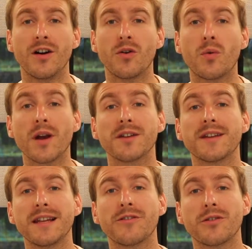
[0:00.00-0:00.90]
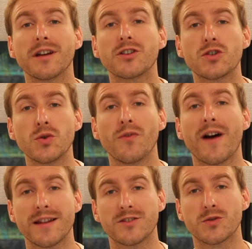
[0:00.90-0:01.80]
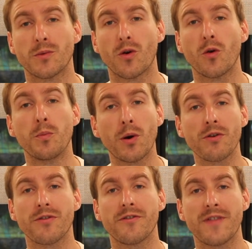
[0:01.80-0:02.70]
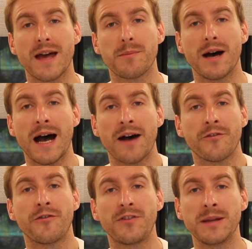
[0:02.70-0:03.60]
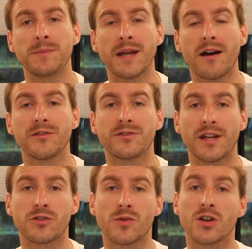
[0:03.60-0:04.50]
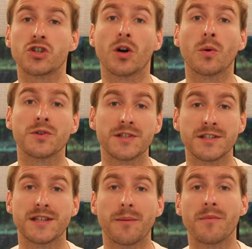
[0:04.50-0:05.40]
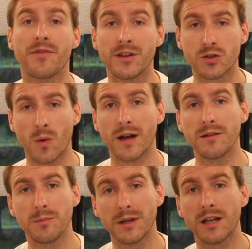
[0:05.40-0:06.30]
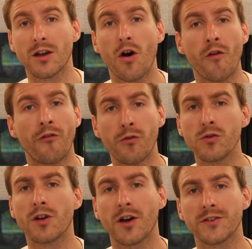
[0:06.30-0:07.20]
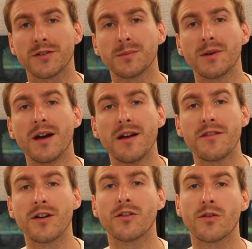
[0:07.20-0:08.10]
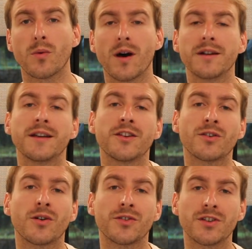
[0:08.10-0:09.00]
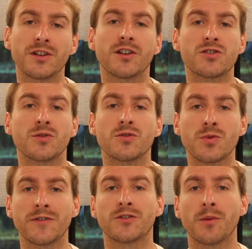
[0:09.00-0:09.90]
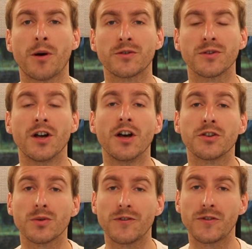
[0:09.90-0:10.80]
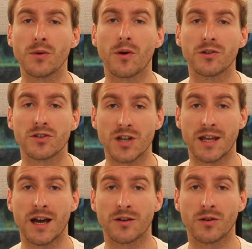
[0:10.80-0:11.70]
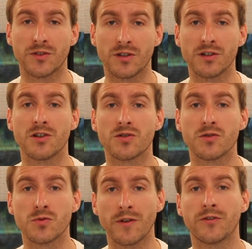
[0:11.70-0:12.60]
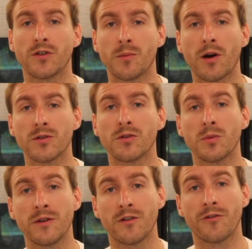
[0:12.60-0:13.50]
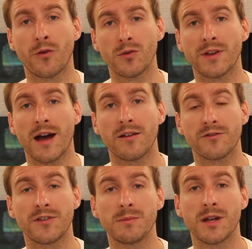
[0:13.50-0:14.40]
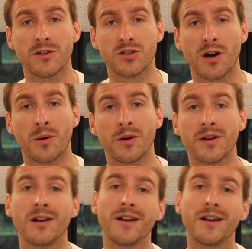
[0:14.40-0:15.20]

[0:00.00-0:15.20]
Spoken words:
We are delivering 2 vans tomorrow. Both of them have a flip-down Tetra shower system. This one being a full custom, the other one is our signature drifter model. So if you want to check out our signature drifter model with a fold-down, flip-down shower,